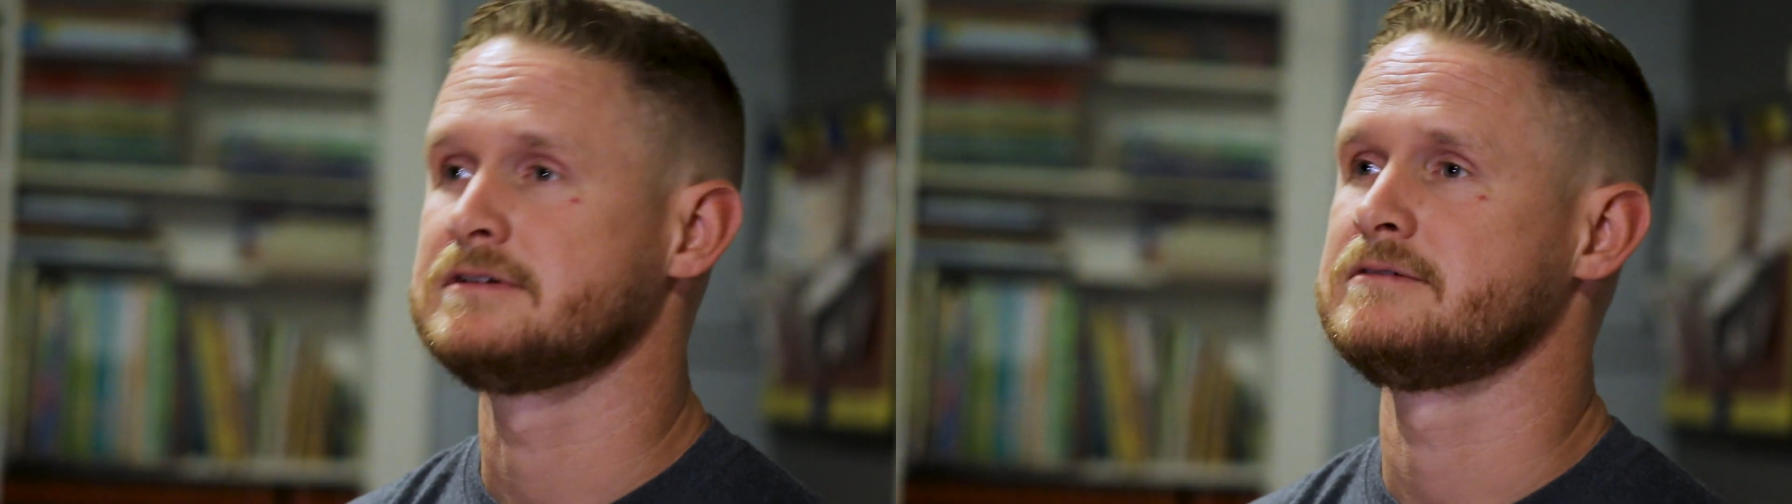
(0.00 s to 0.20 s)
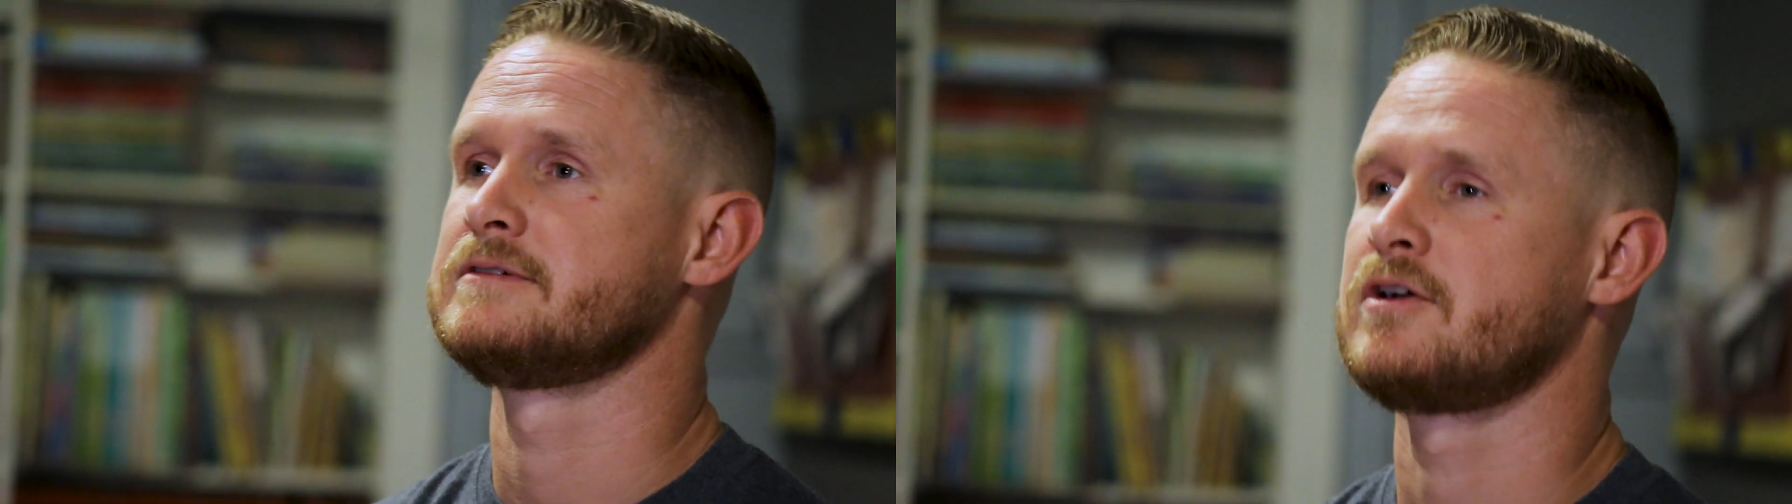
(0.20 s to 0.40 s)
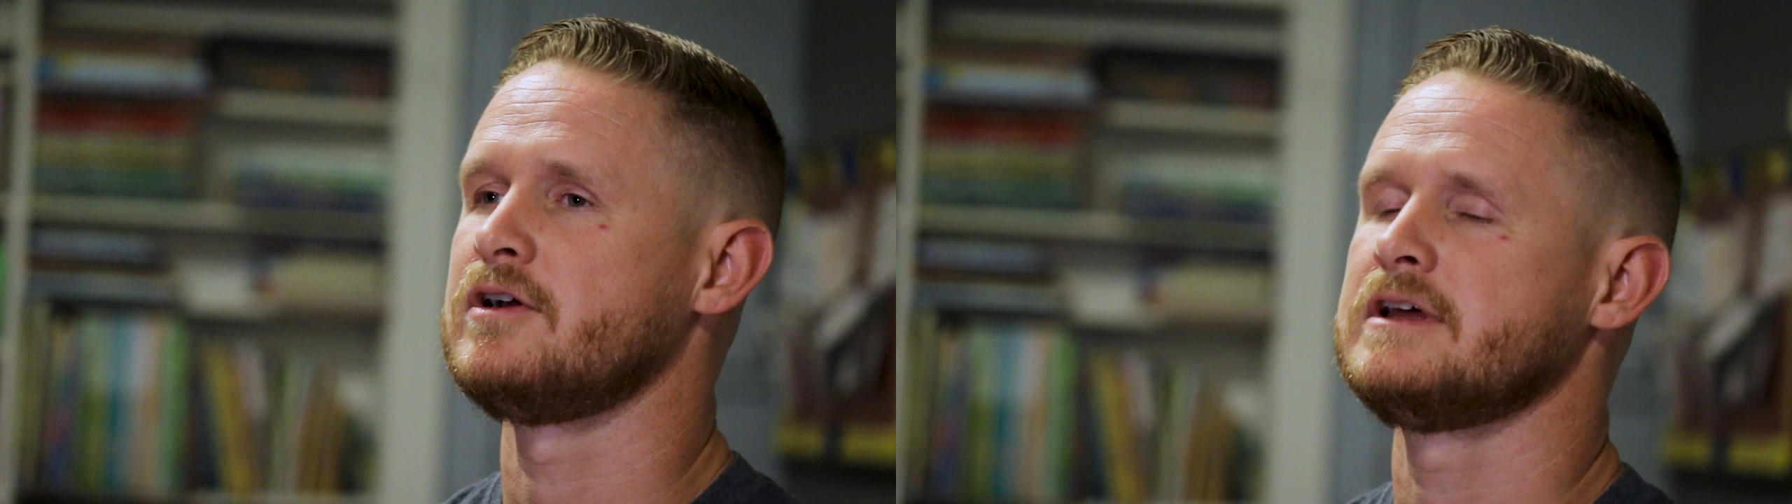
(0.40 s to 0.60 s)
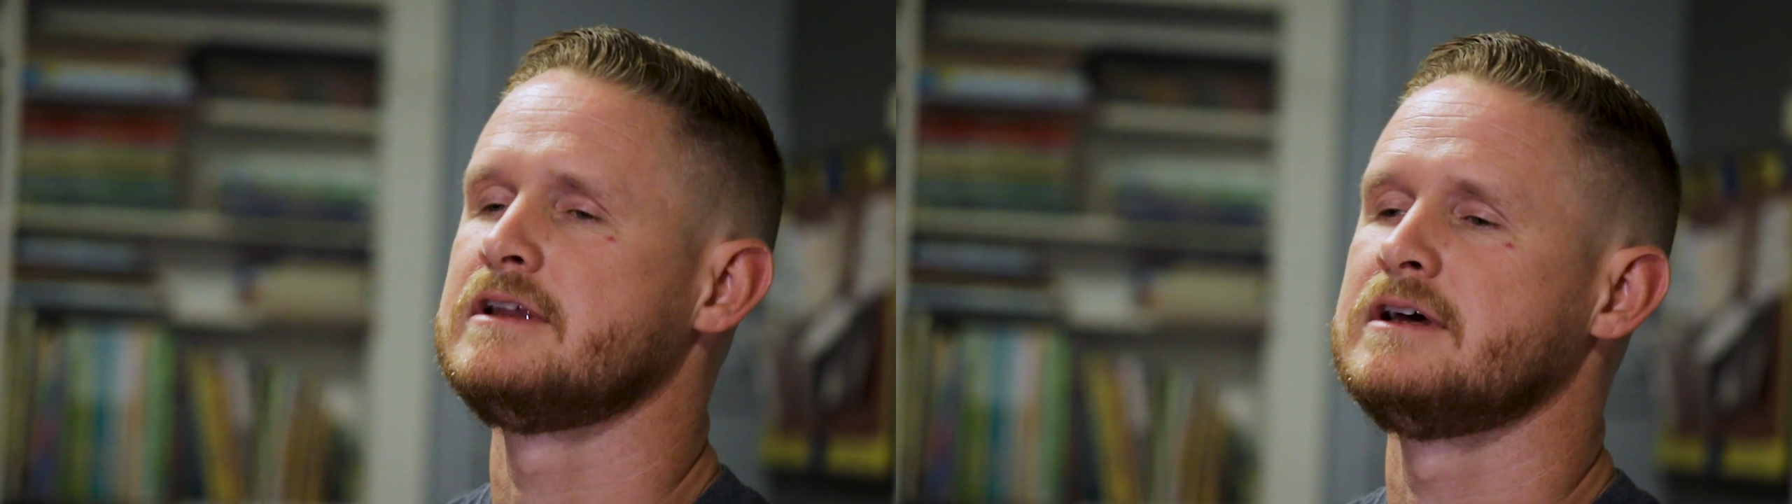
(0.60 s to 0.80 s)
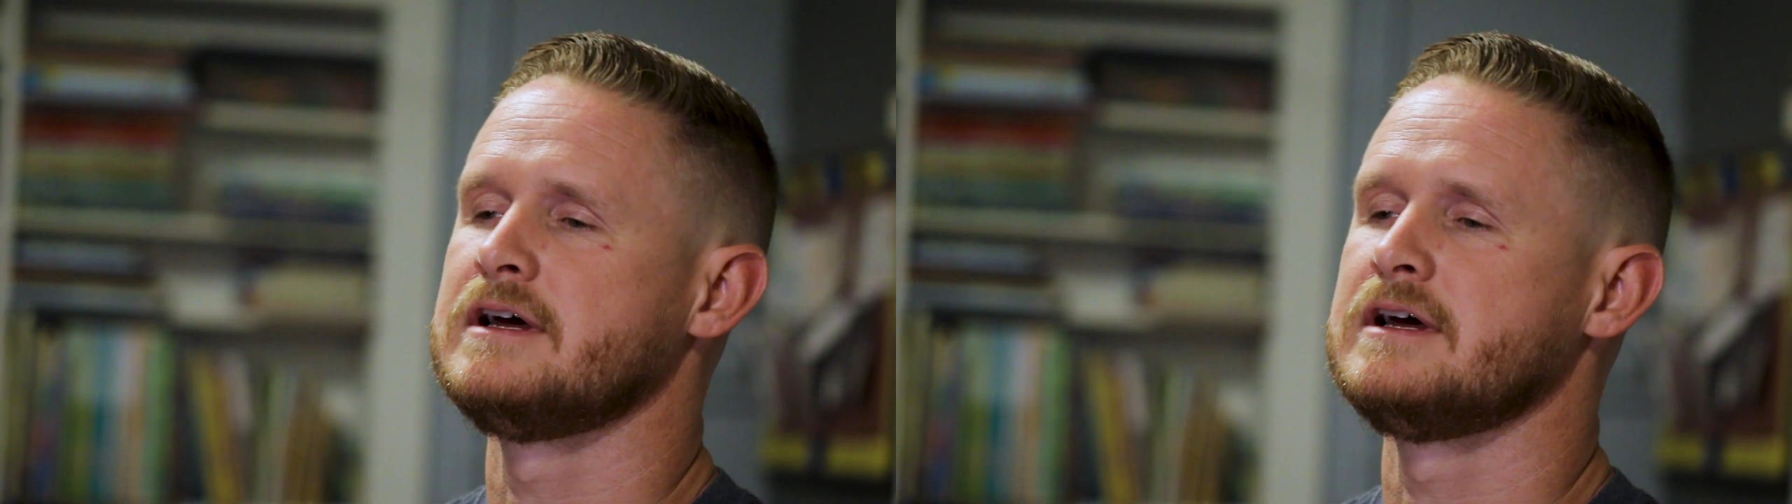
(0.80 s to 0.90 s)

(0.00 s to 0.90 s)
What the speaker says: I would call it,